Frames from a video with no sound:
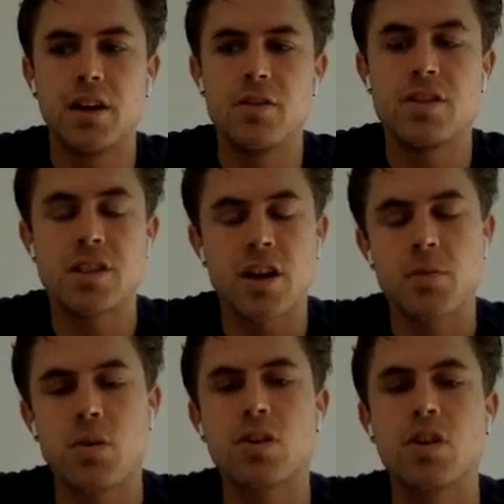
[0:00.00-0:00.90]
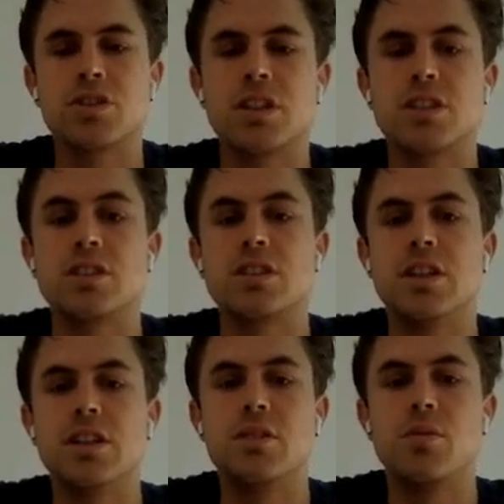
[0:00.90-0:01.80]
we've designed our protocol so
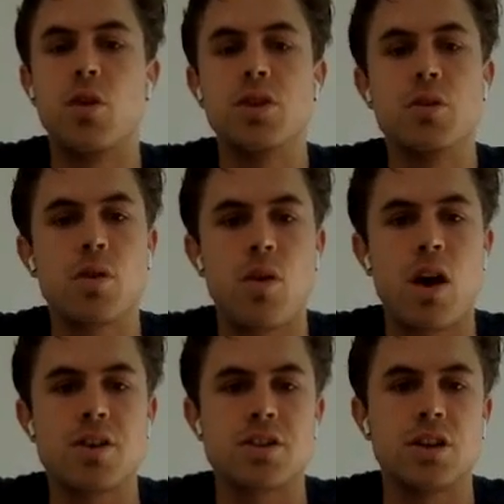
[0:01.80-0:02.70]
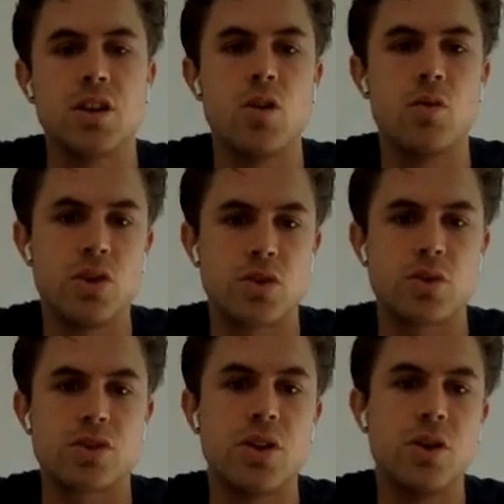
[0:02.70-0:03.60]
it only requires a low
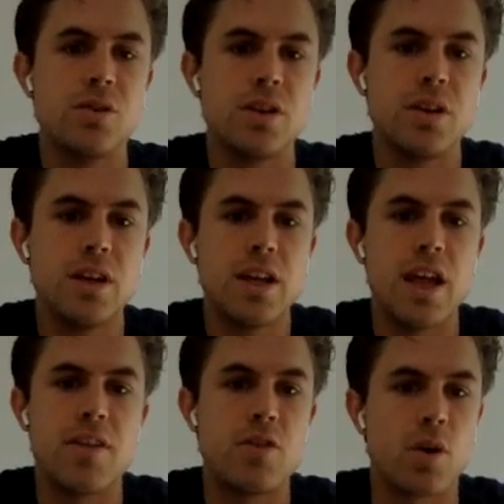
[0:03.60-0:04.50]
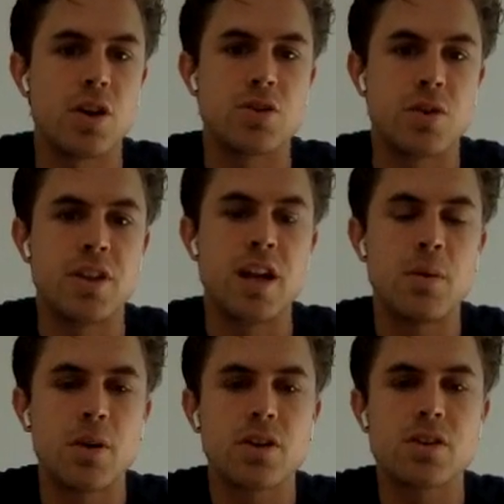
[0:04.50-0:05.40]
resource node if you want to join the network.